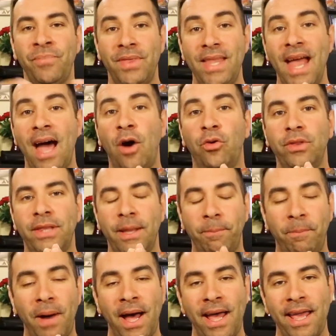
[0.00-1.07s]
Now, the
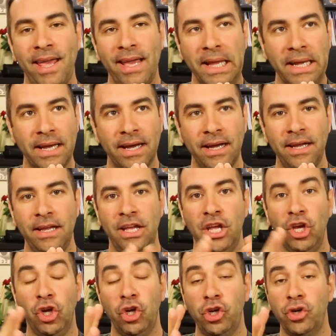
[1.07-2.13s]
bike
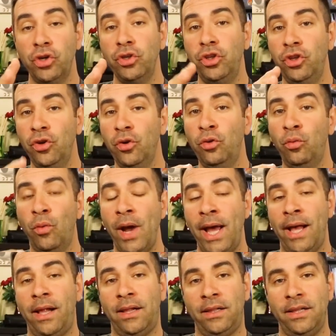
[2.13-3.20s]
could do
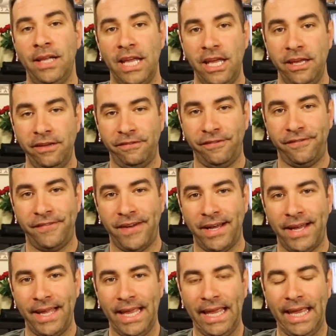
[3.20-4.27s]
well if
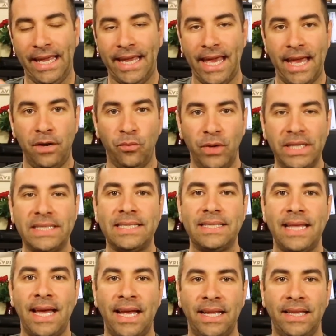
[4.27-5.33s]
it can
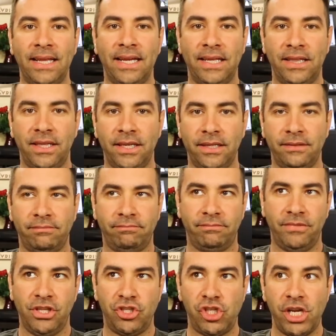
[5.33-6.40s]
withstand
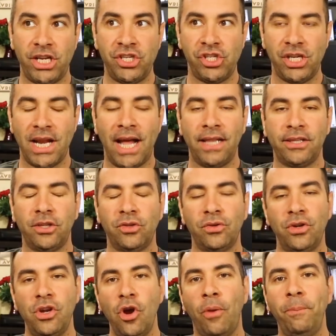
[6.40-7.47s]
the change in
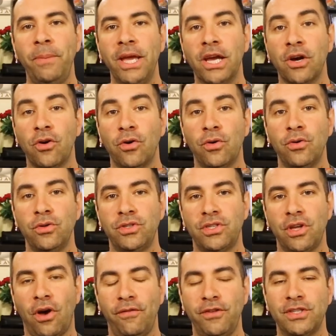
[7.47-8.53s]
altitude, not
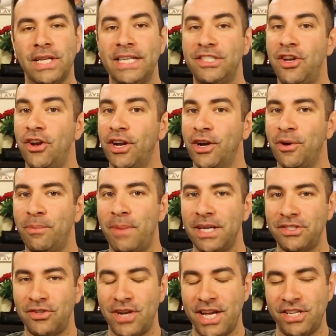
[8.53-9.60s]
because obviously it's not a
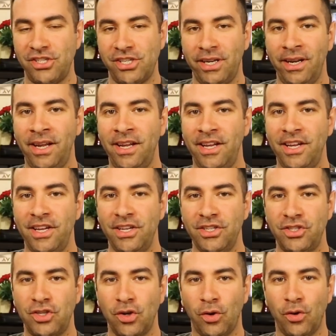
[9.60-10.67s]
combustion engine,
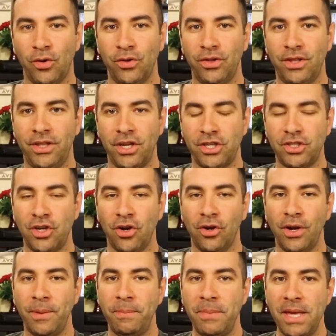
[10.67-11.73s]
so there is not
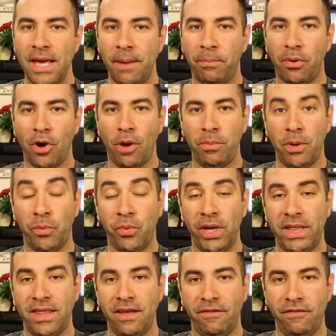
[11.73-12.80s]
going to be a problem
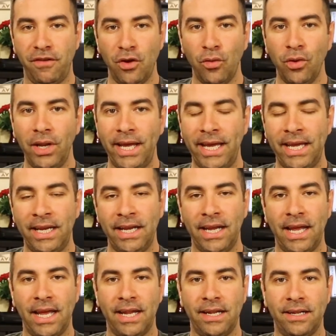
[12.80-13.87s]
with the fueling
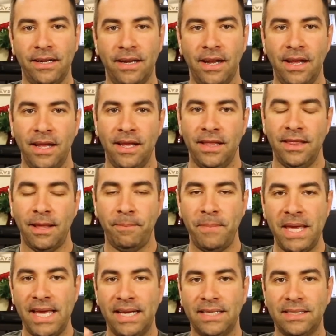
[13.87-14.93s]
and the
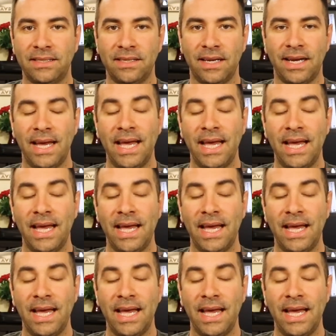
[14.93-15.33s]
mix